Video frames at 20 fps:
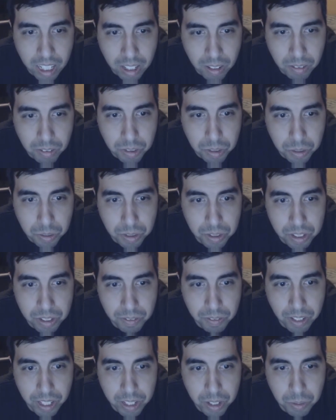I'll do as
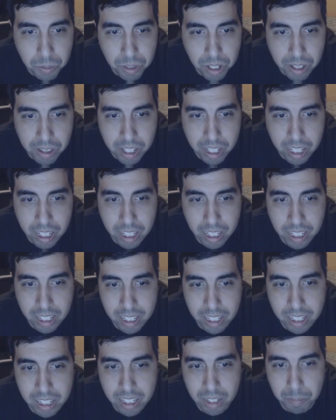if I know nothing.
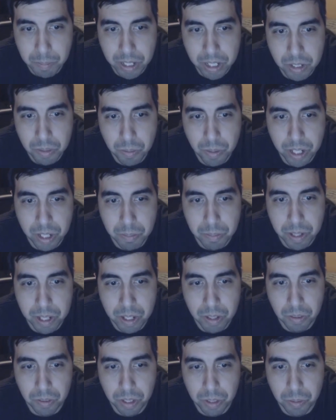It's the best way to be
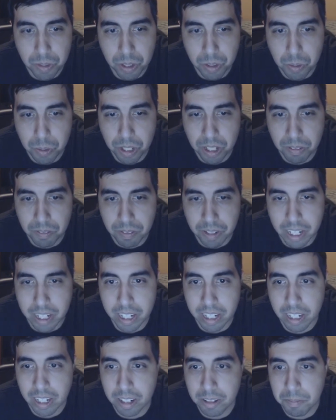the only one
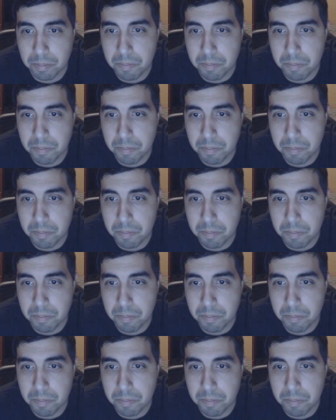qualified.